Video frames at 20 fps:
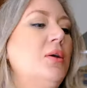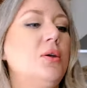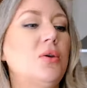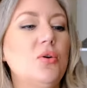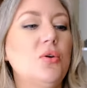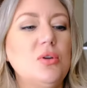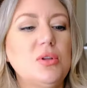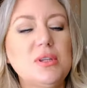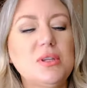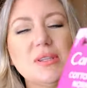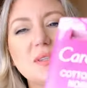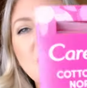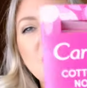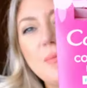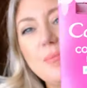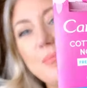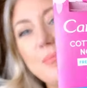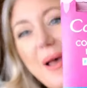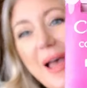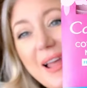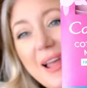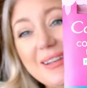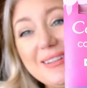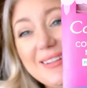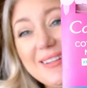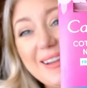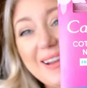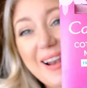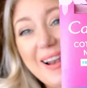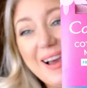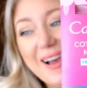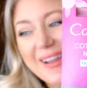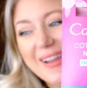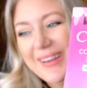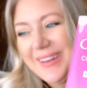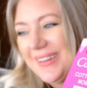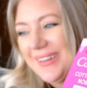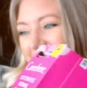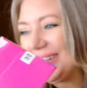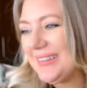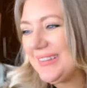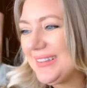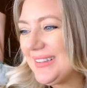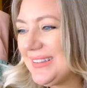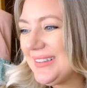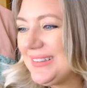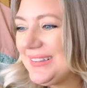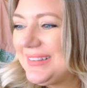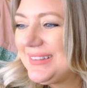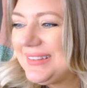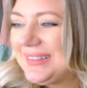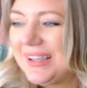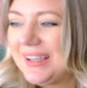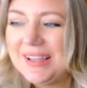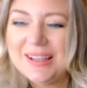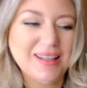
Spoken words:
Got some panty liners.